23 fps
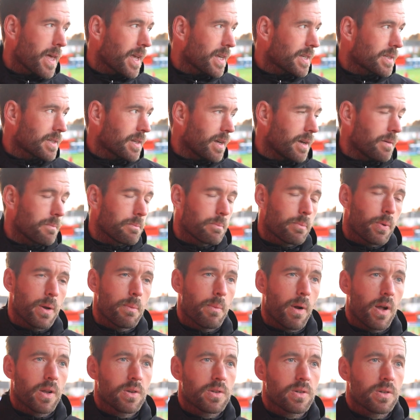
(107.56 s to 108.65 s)
it's pretty
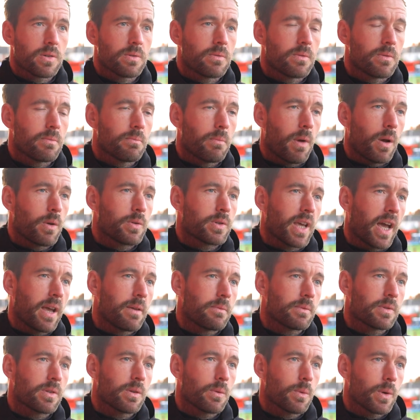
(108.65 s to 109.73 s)
much most
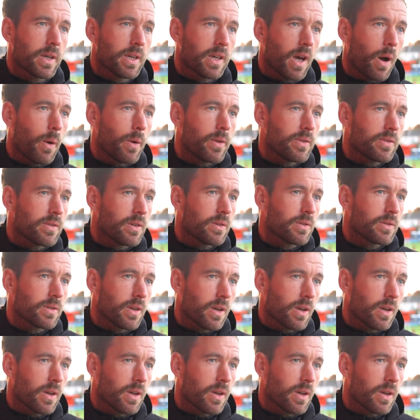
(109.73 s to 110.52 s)
games that we go into.